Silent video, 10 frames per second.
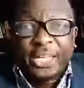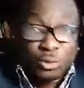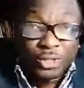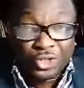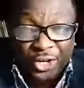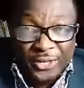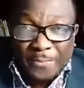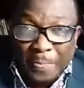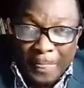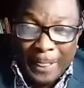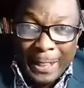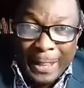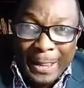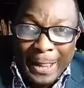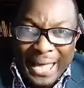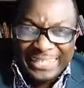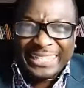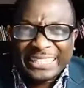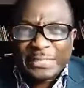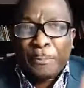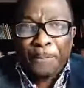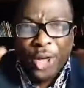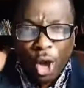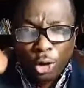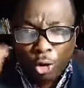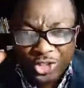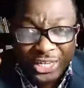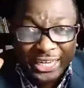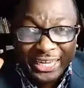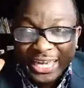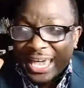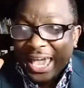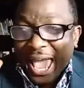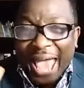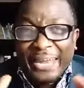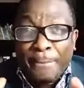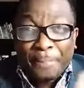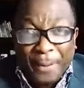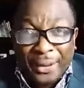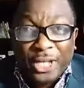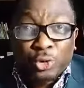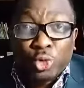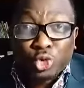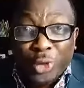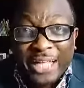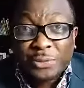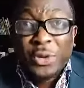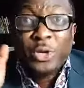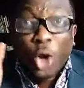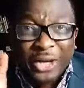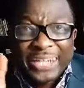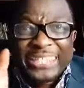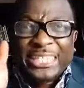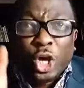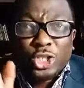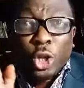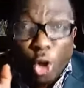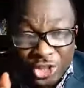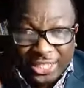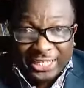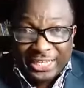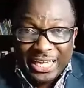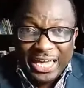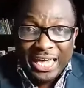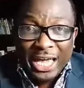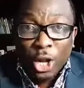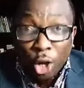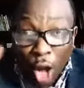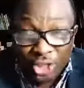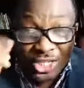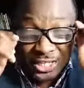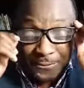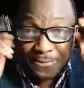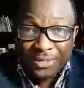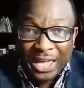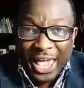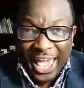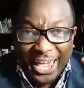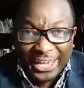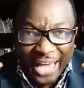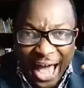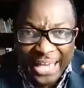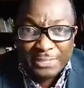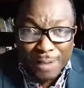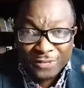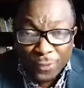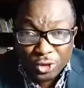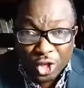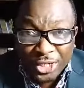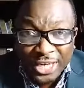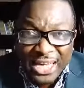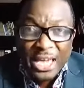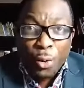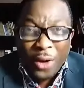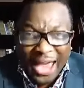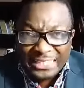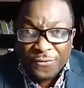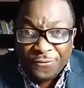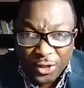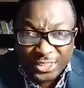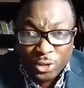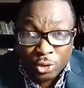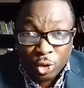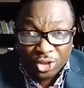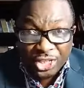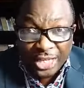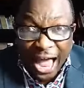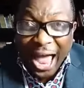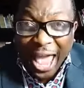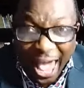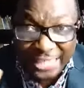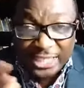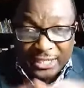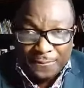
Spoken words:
to the tree. This is pure logic. Any primary school students will know that this is just logic. Logic. A car is malfunctioning. Where is the first thing you touch in the car? Engine.